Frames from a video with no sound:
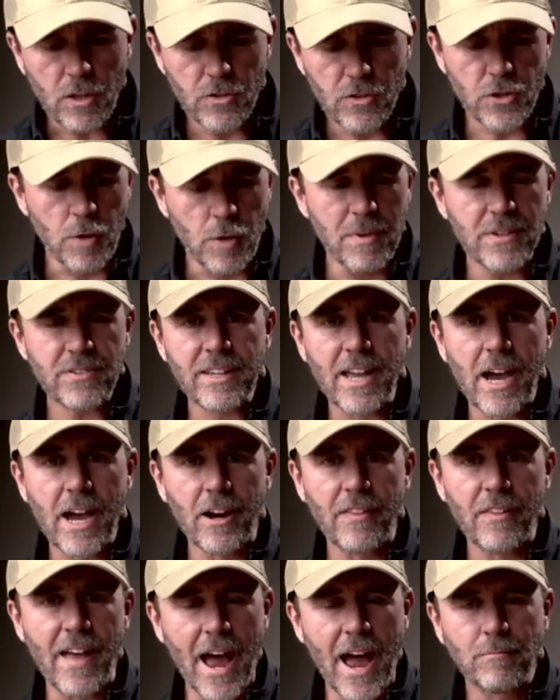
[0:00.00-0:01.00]
so you're missing
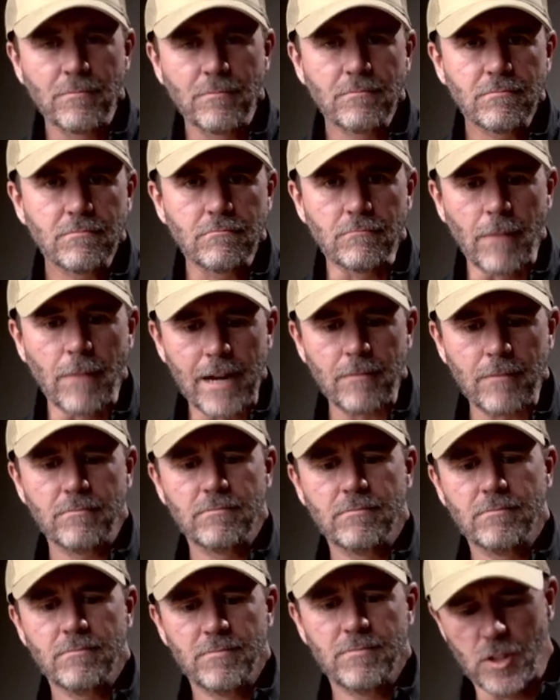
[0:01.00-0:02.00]
out on that,
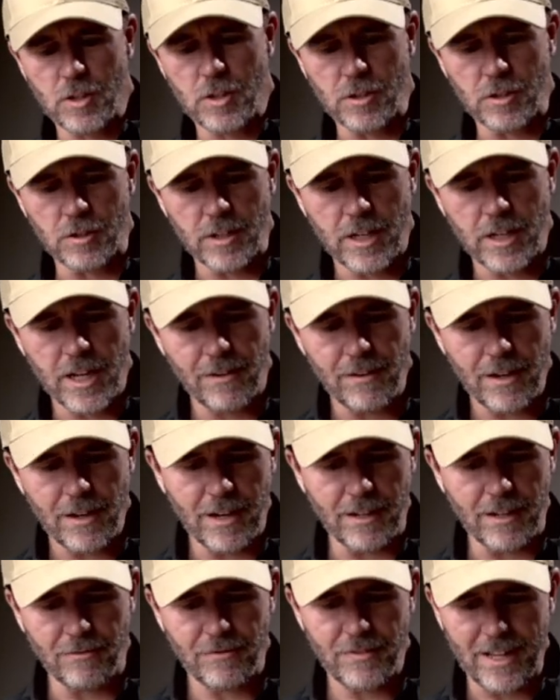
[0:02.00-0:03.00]
right? you're
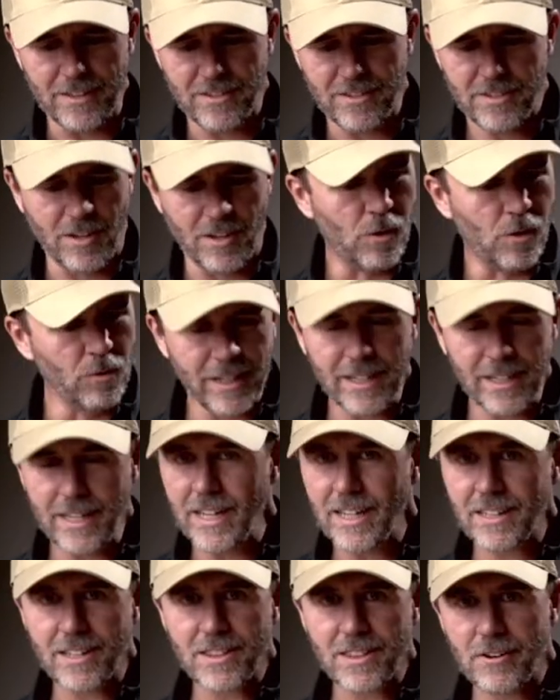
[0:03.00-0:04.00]
and if that's the only
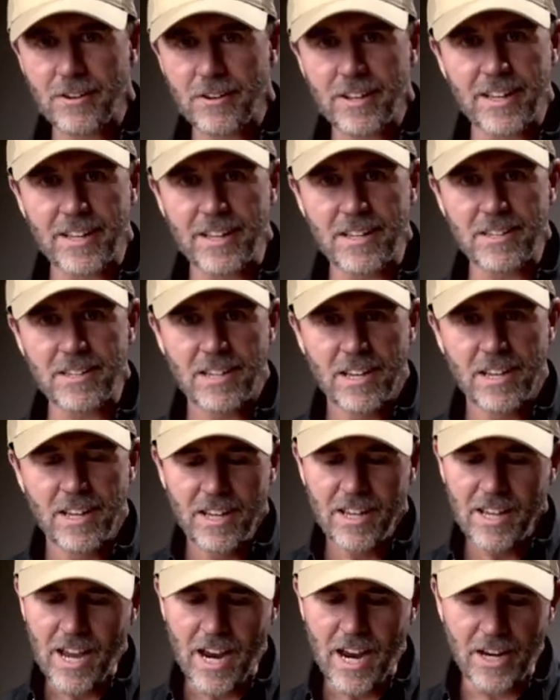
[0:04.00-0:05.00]
gig that there is
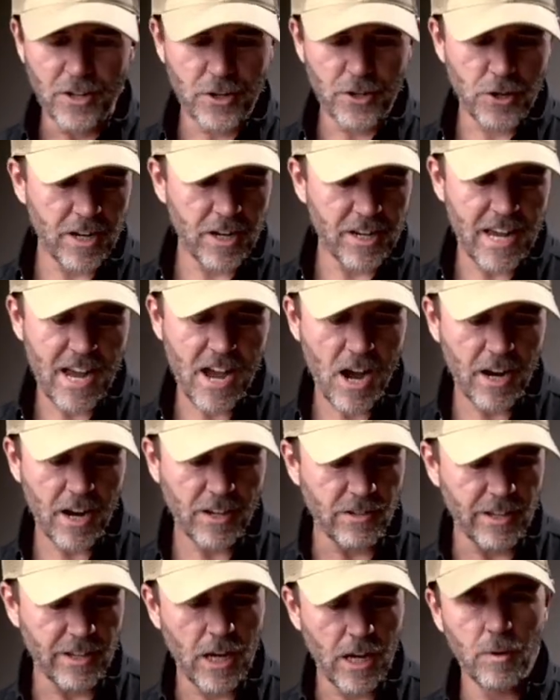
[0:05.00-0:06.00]
and you turn it down
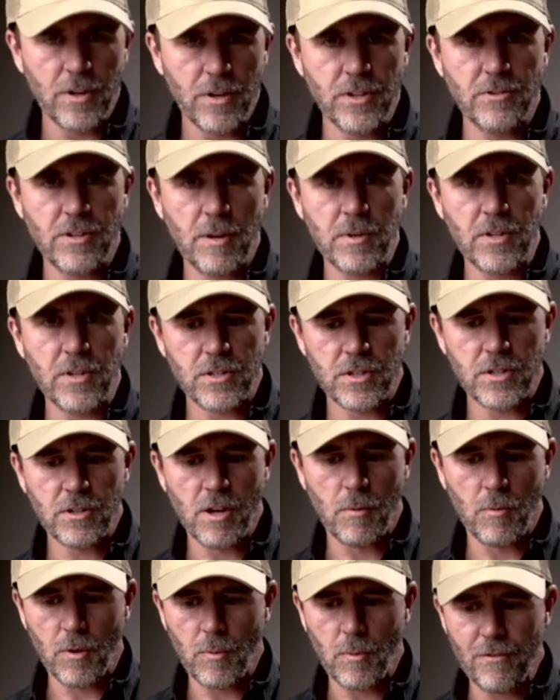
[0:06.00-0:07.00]
because you're like i don't want to do
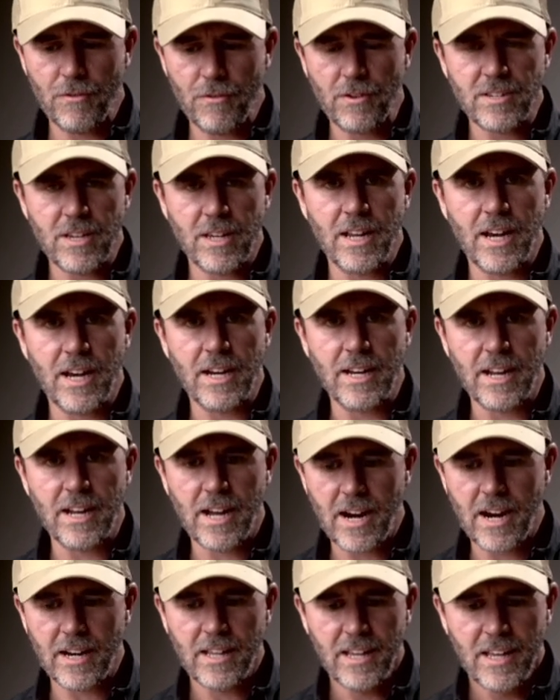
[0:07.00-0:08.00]
w2 i want to wait for
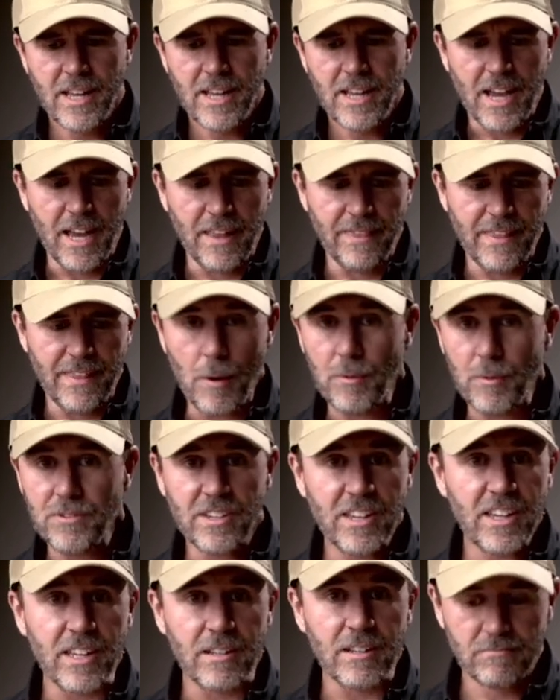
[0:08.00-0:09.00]
1099 and that
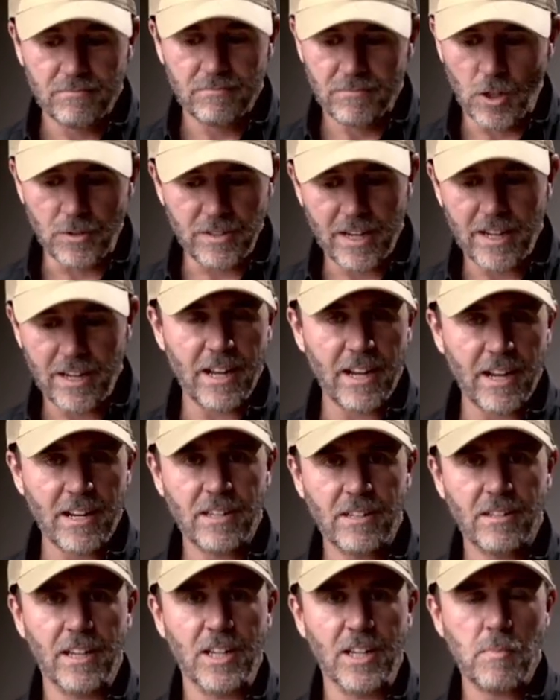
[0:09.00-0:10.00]
was it no
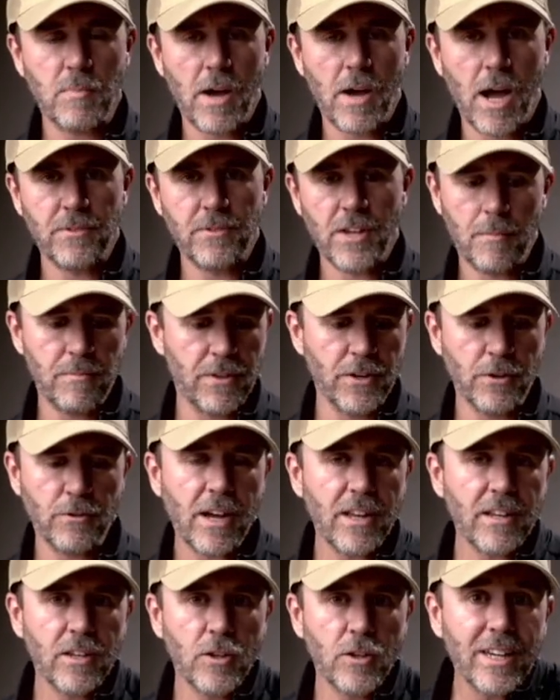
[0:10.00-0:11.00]
1099 gigs popped up then you're
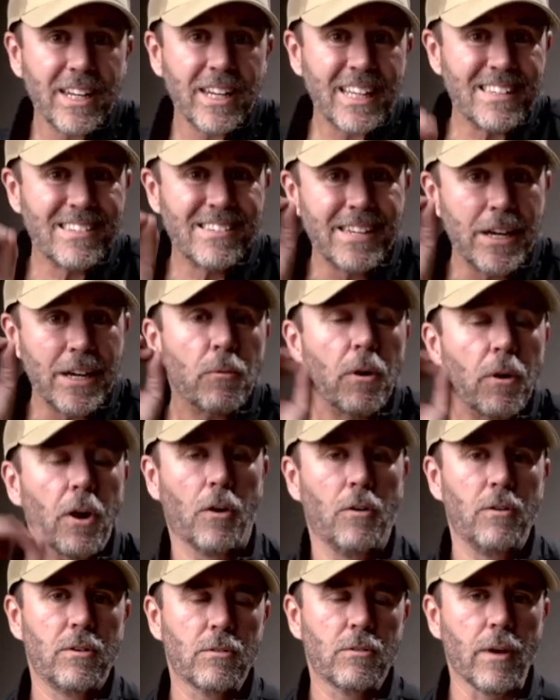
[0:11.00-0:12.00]
not you're getting
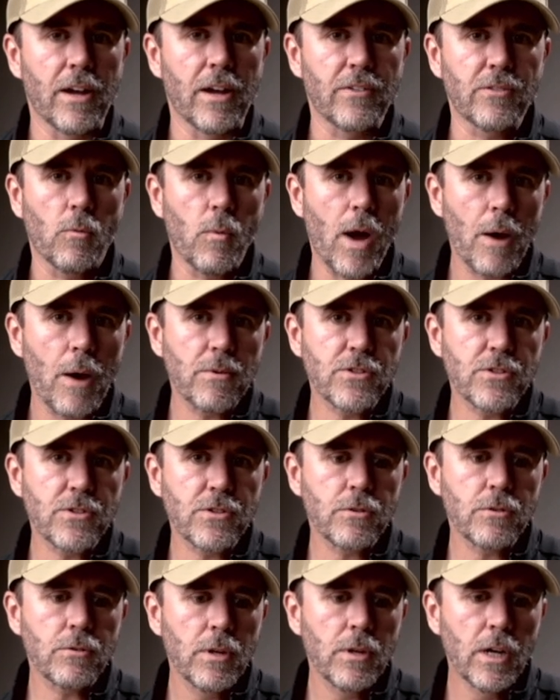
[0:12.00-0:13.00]
zero right so why would
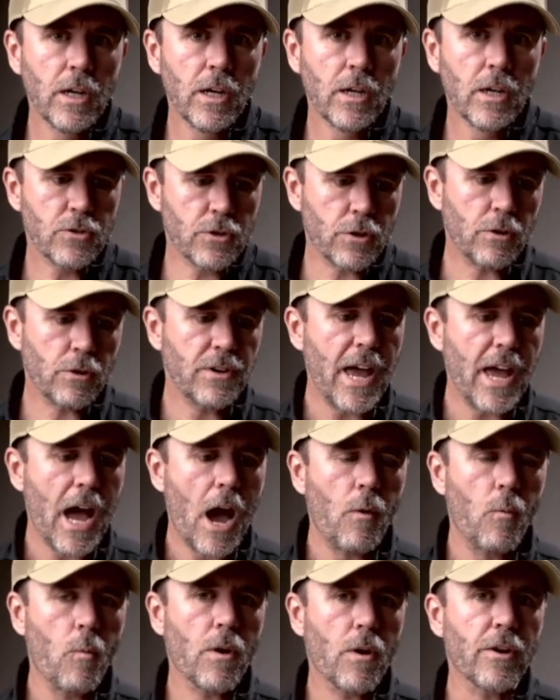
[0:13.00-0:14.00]
you turn
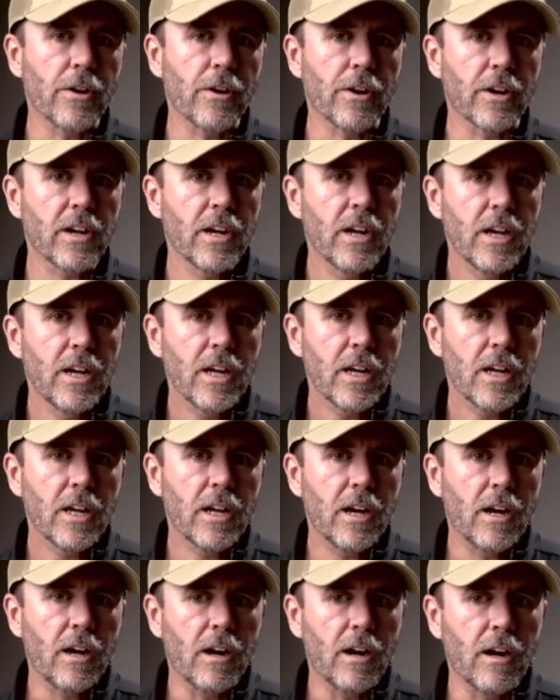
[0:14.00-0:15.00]
down work
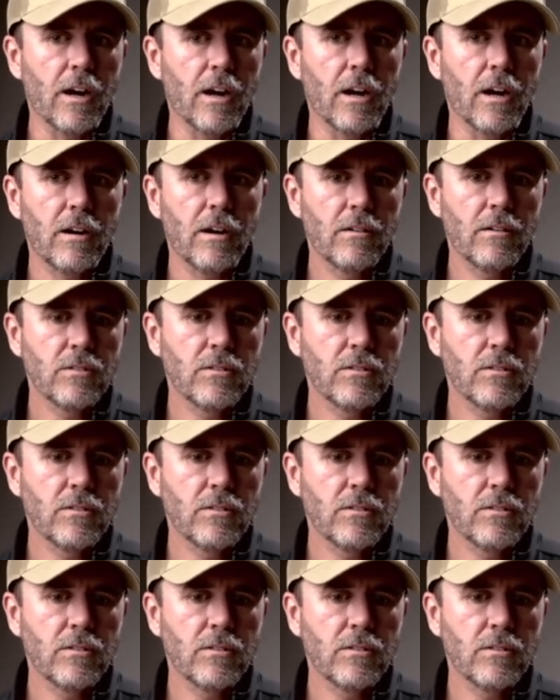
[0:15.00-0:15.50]
uh,